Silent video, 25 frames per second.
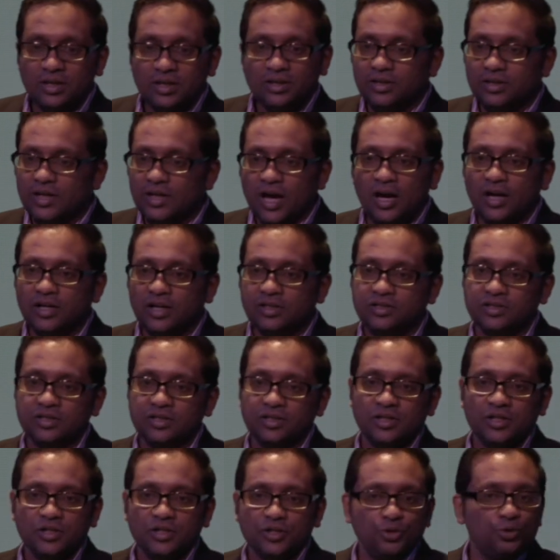not
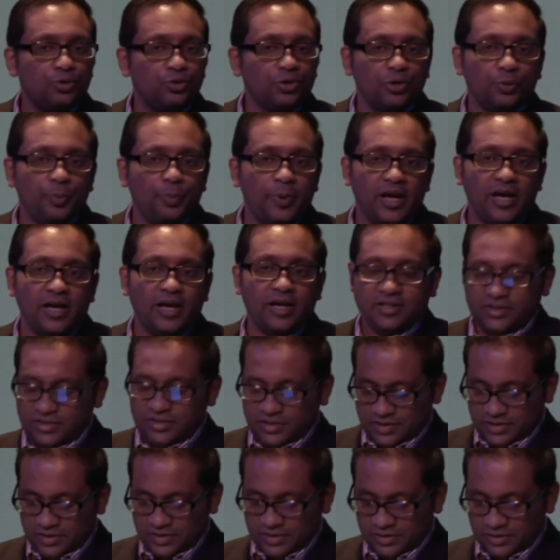to her
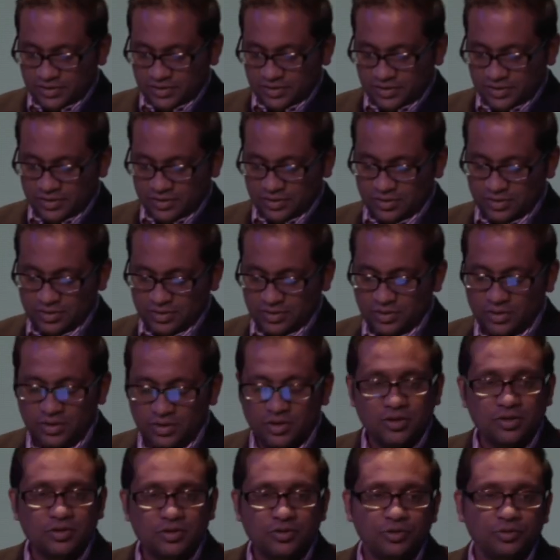past.
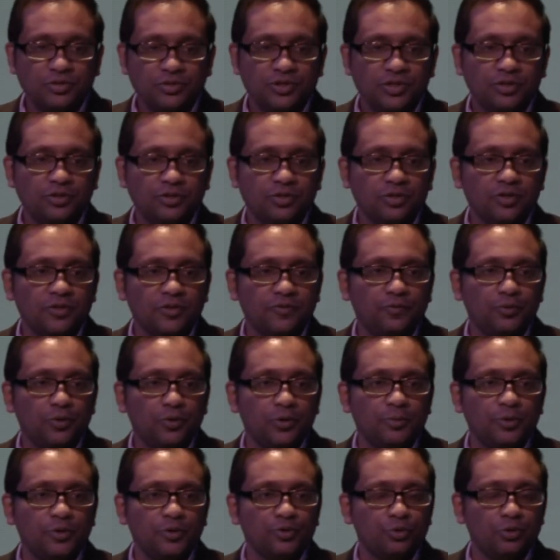So she took the
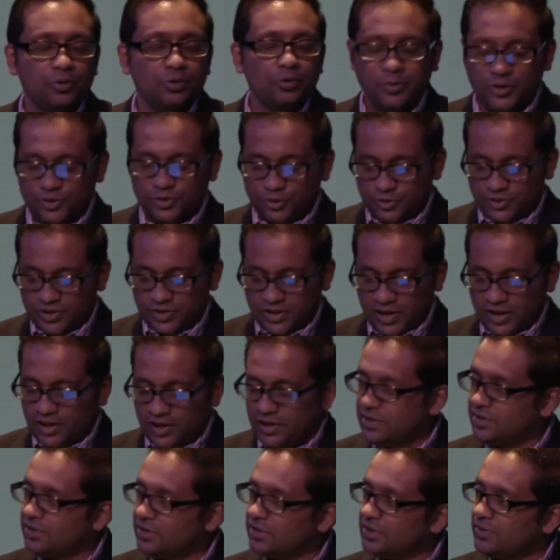former tormentor's
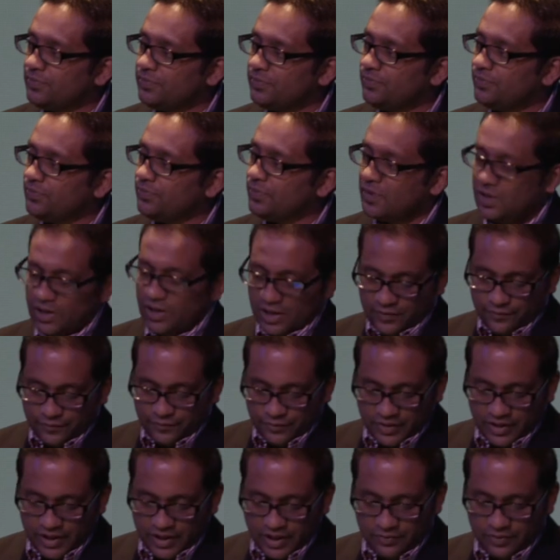hand and
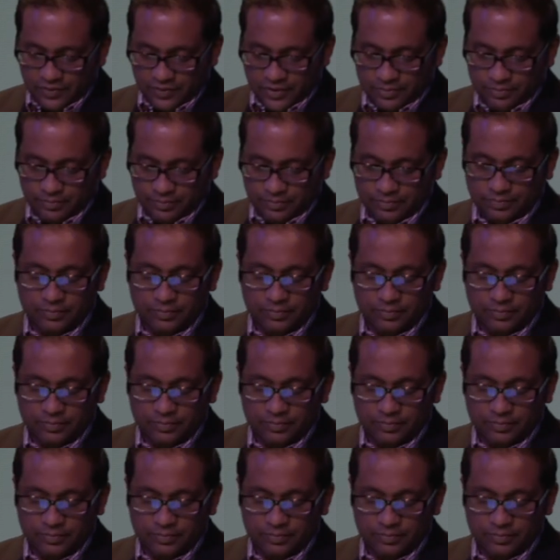forgave him.